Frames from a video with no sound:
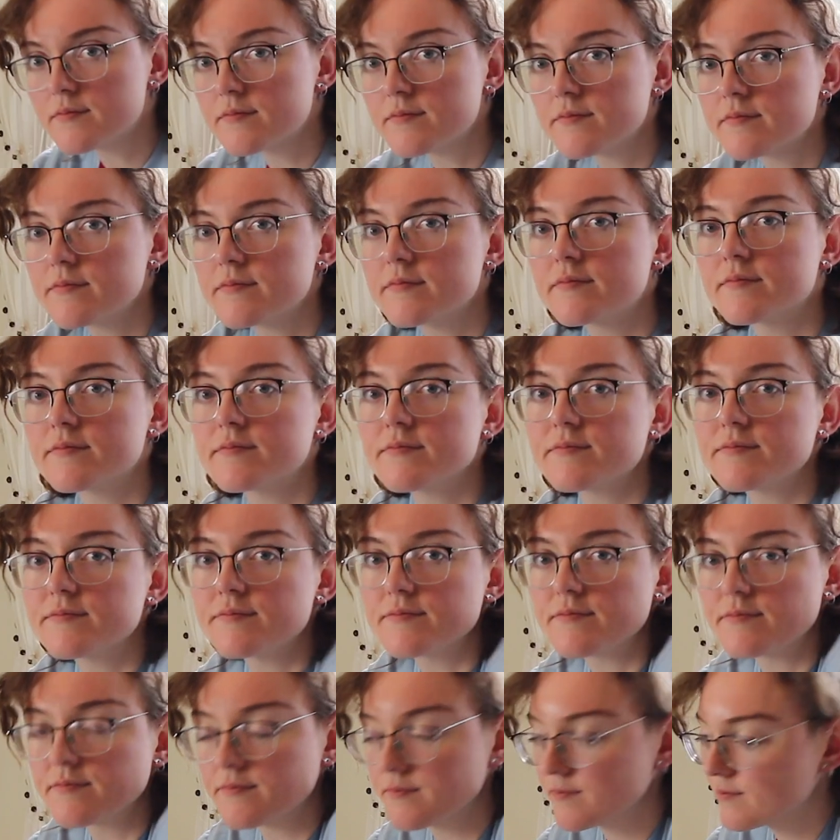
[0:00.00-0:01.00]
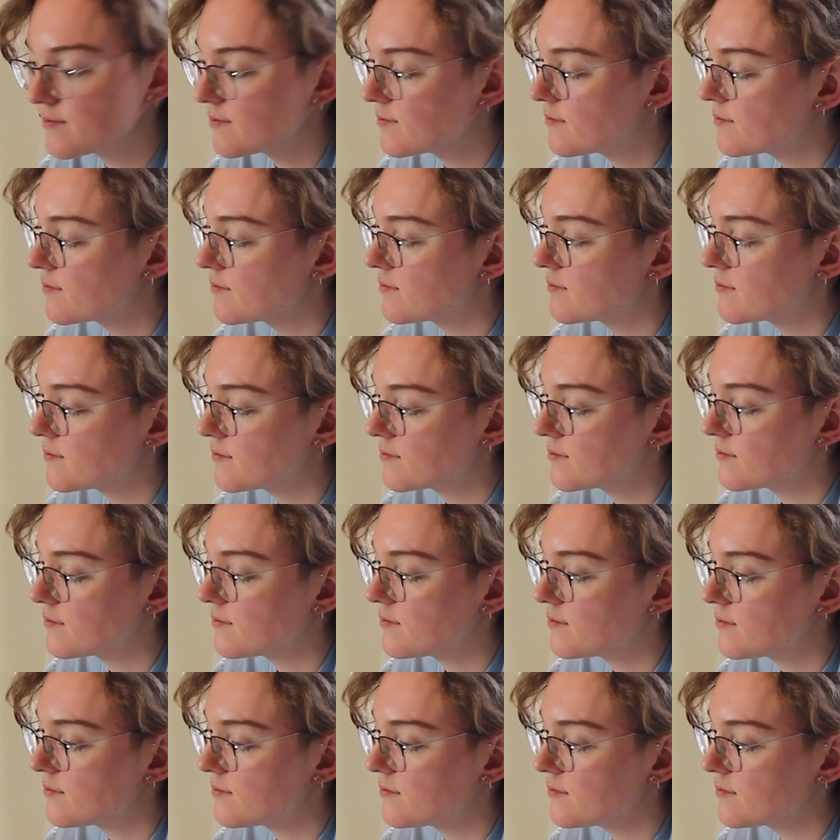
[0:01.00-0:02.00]

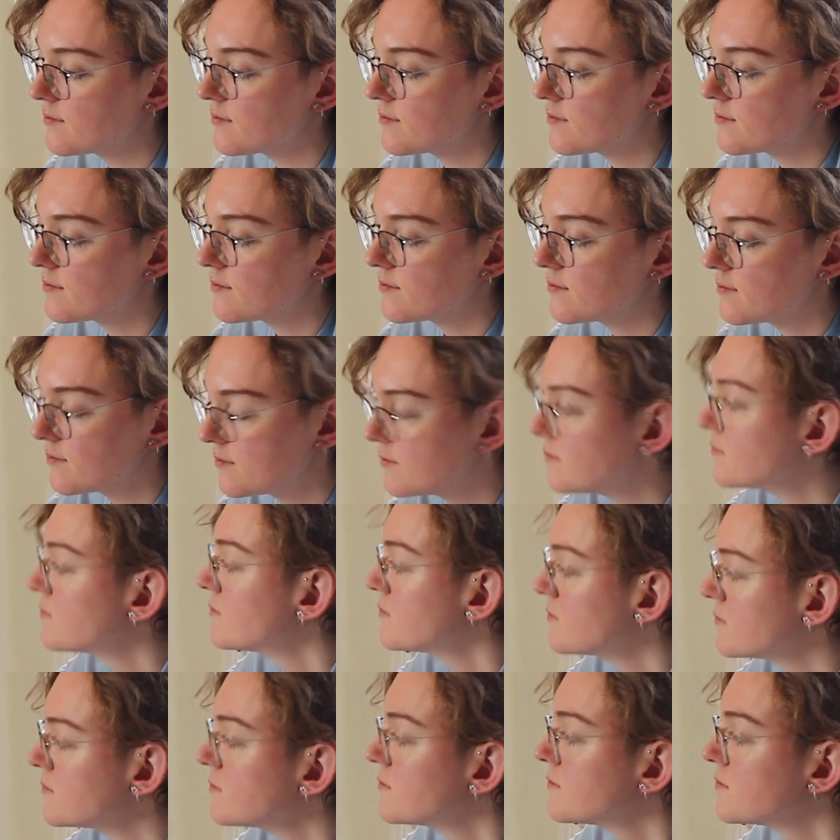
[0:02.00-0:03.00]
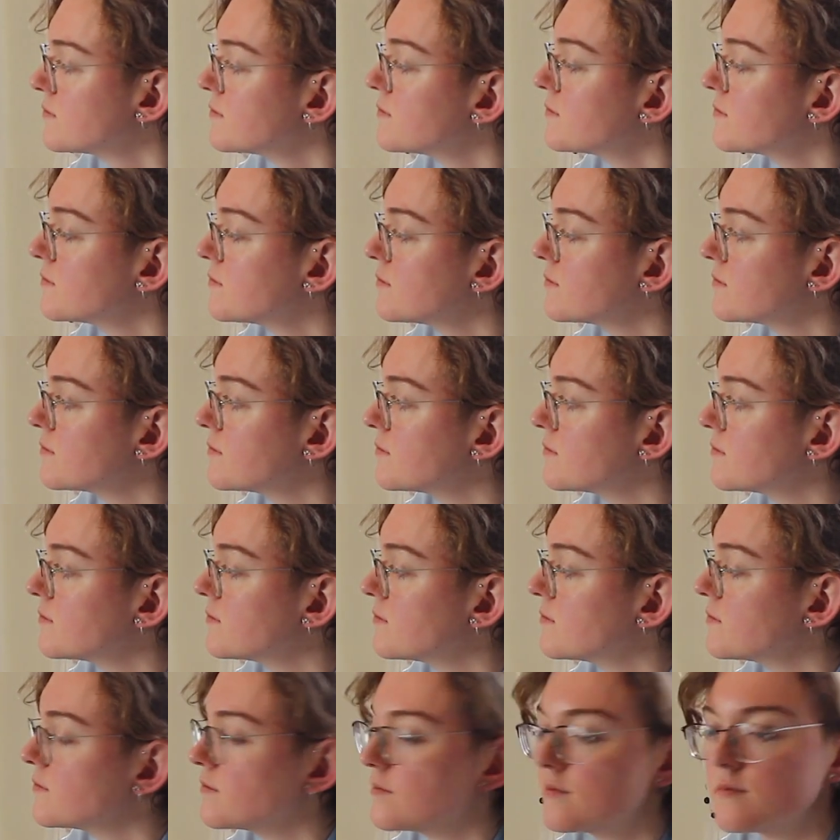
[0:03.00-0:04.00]

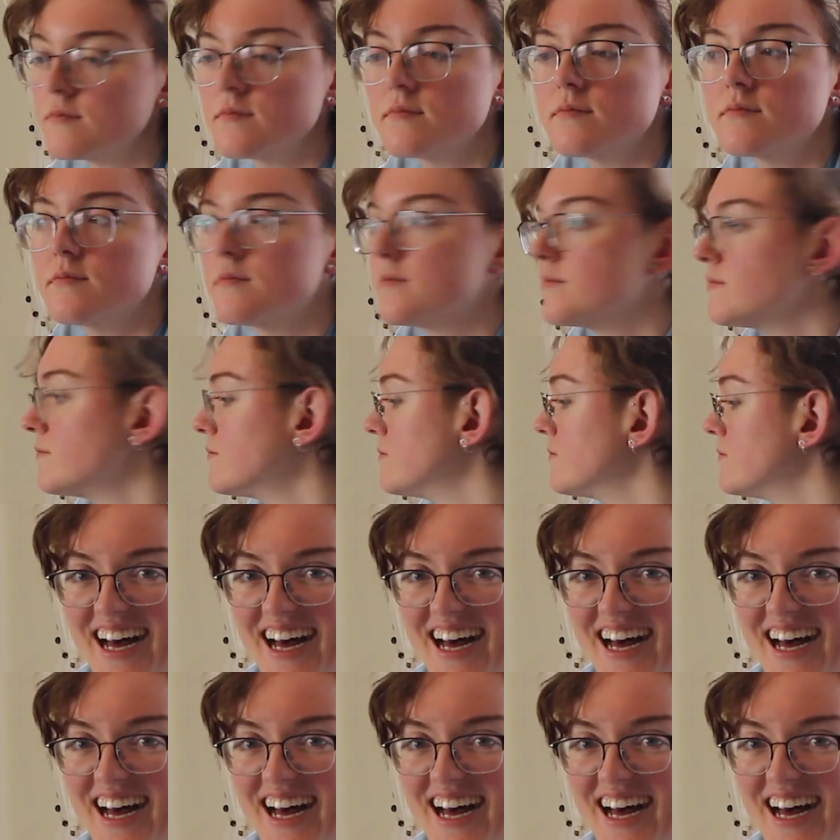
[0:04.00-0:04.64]
[no speech]